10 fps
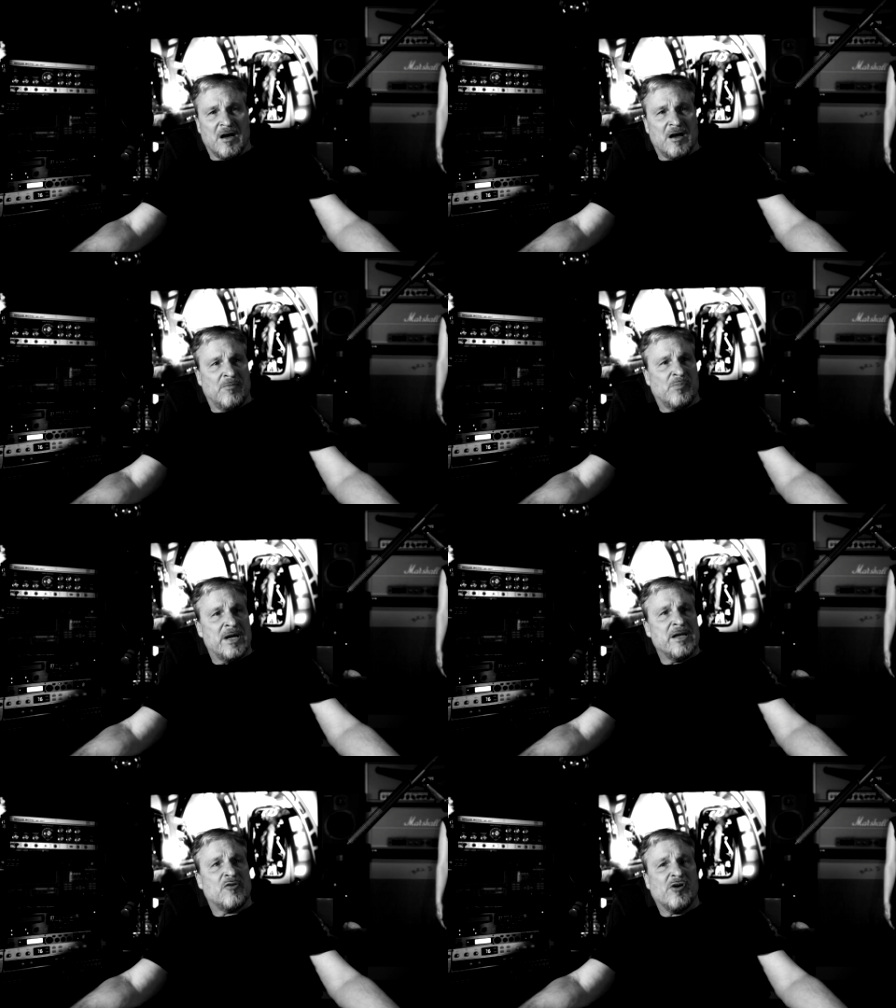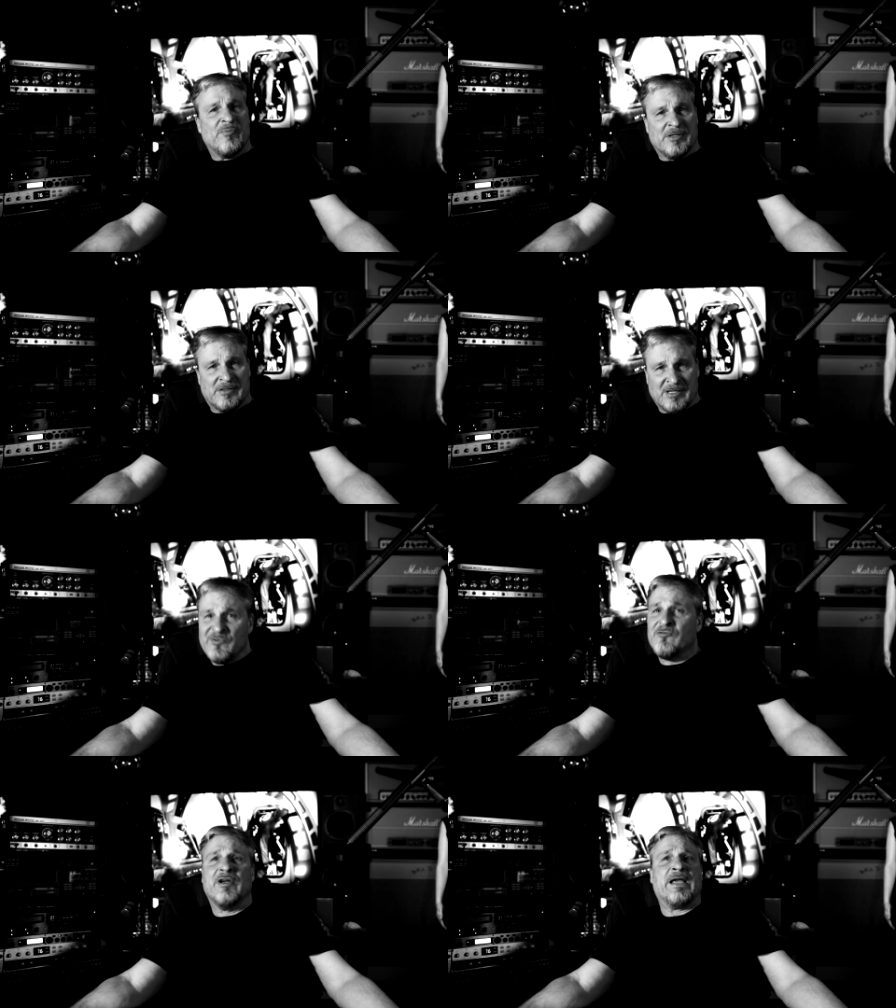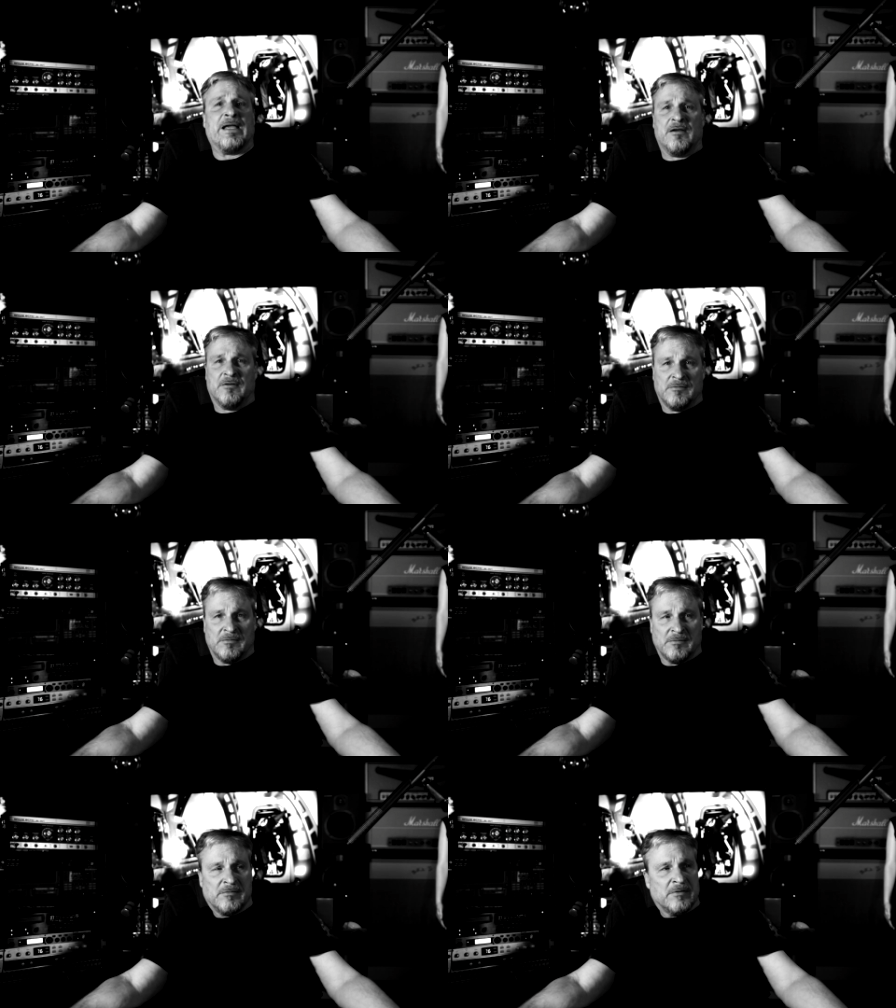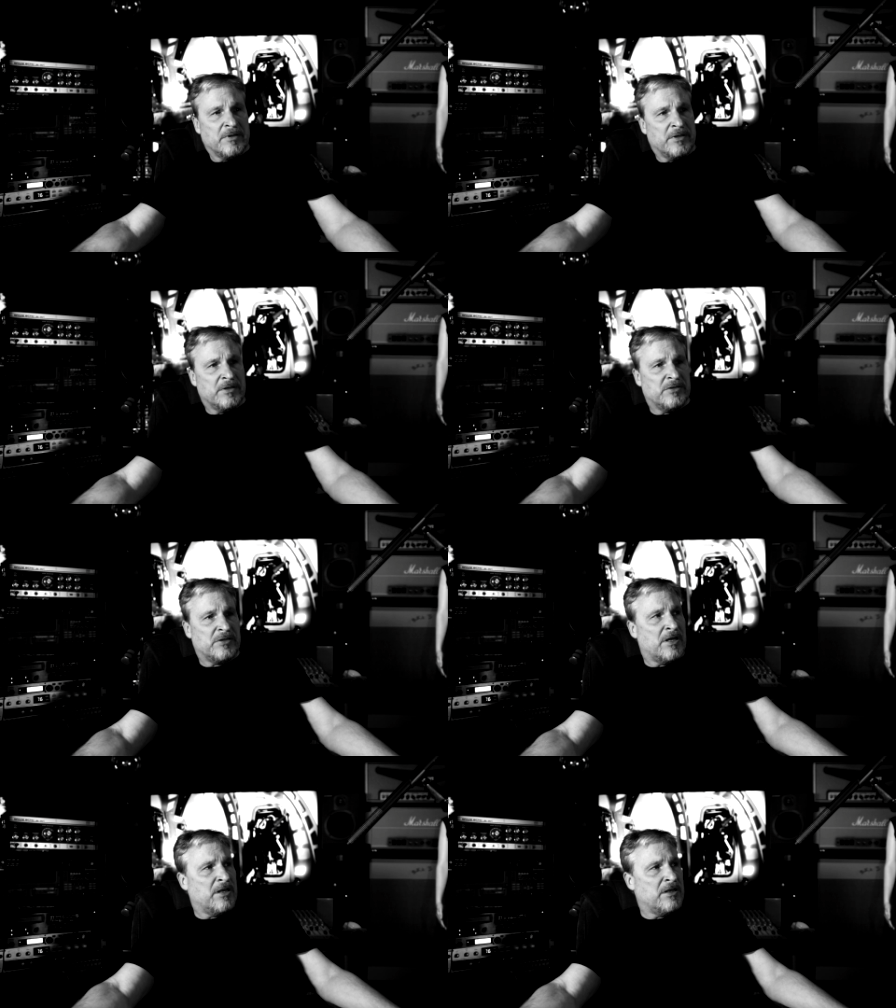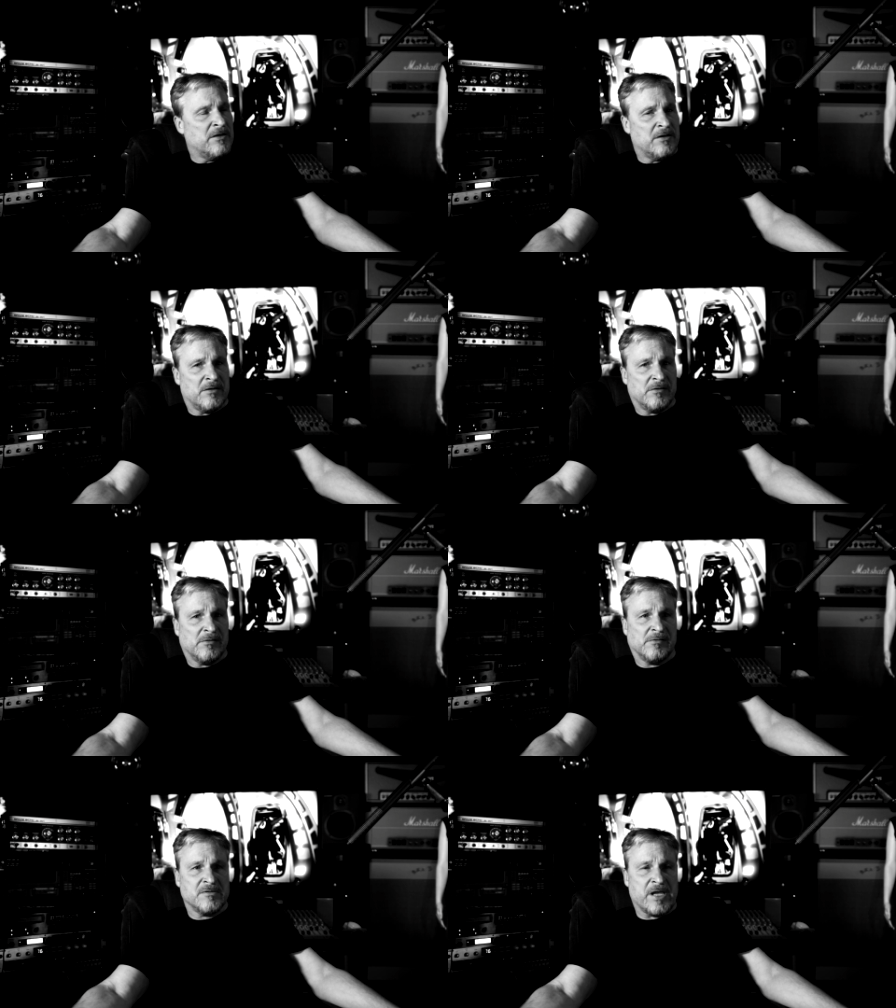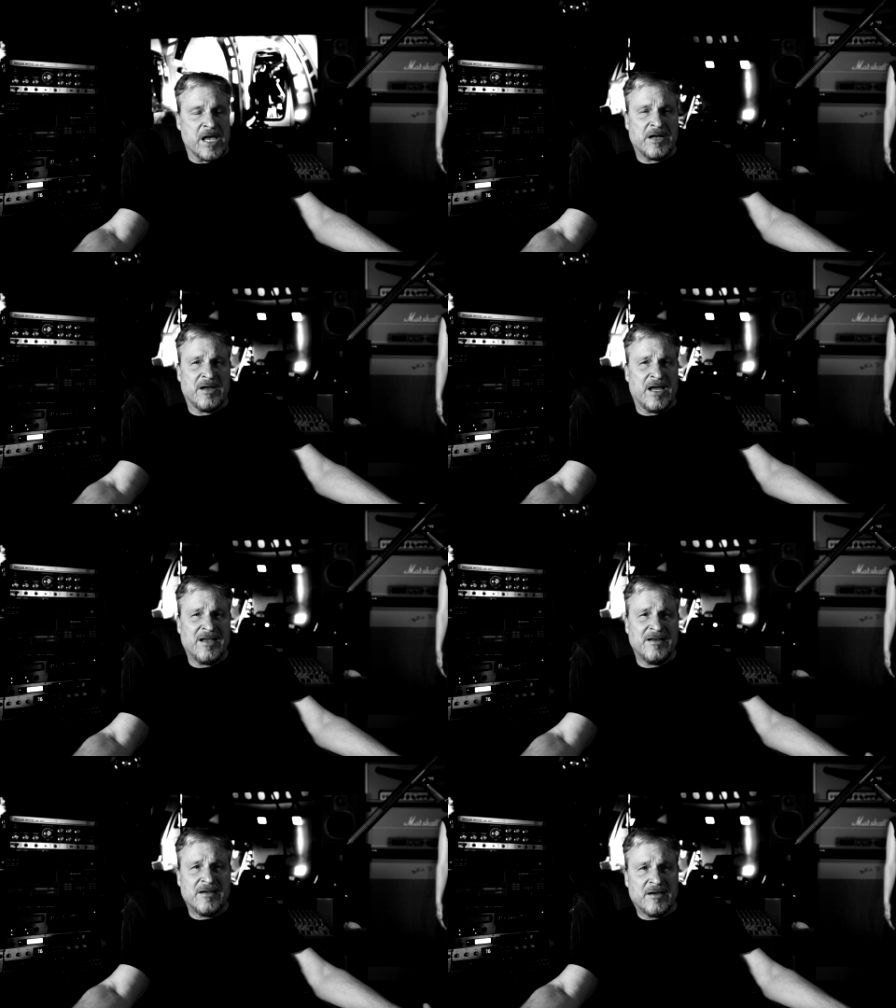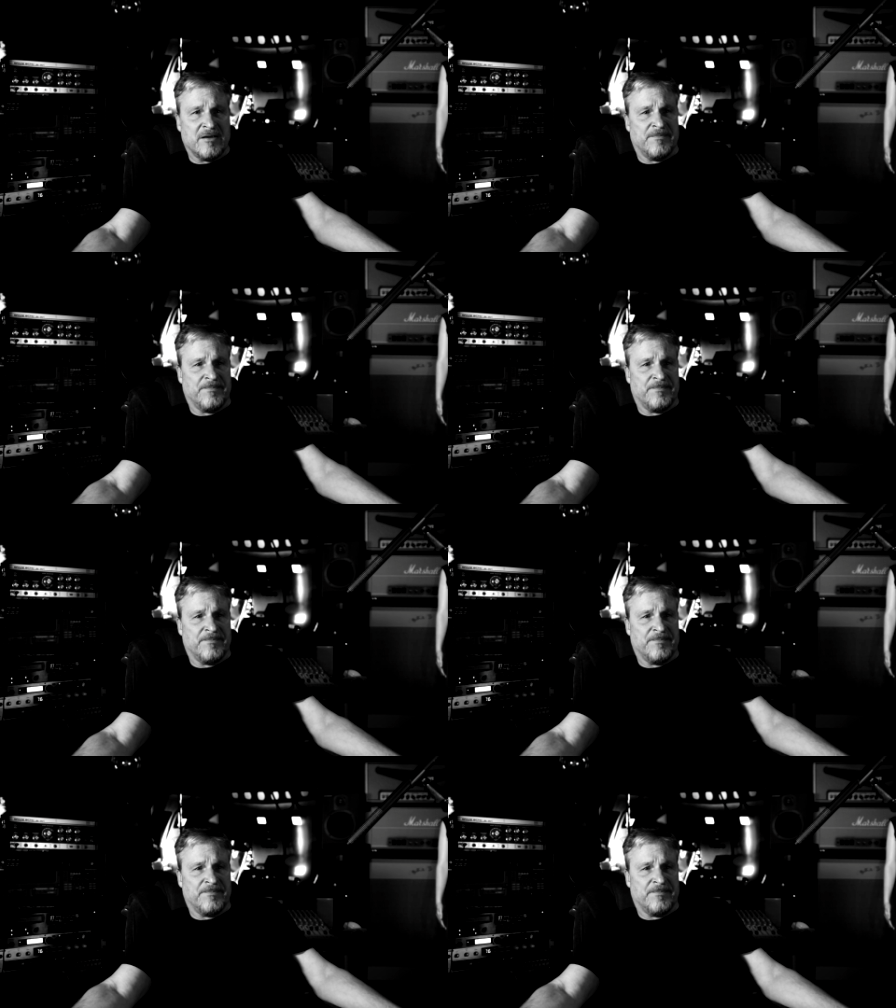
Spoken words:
My equipment cinema rig is a Canon 80D